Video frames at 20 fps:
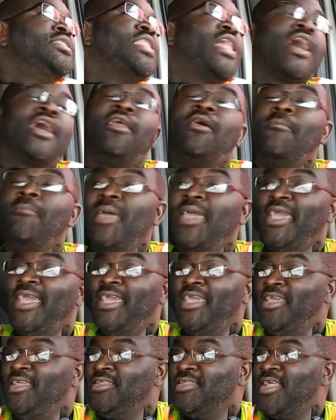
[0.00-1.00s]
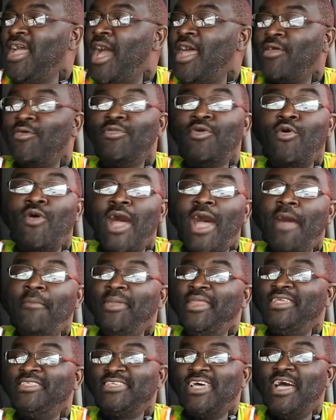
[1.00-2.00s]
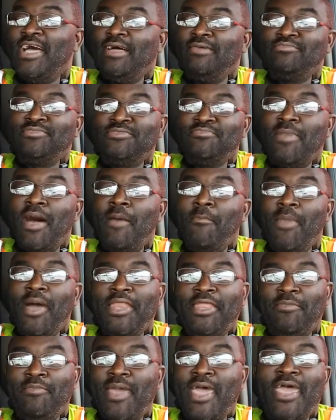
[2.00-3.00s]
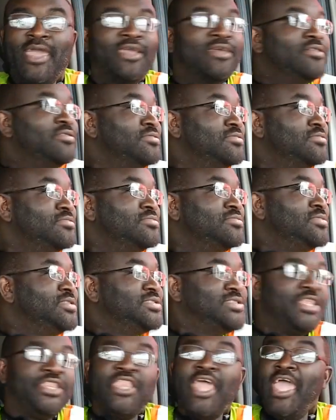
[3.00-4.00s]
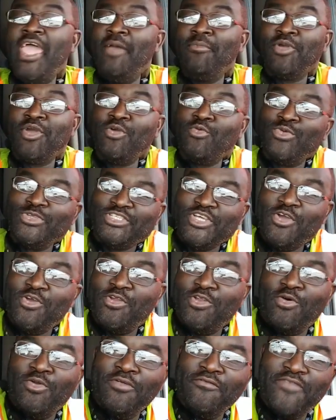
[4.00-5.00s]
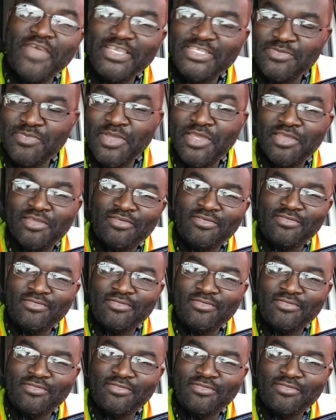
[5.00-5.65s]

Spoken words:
I done made, I don't know how many times my money back. It's a damn good return on investment.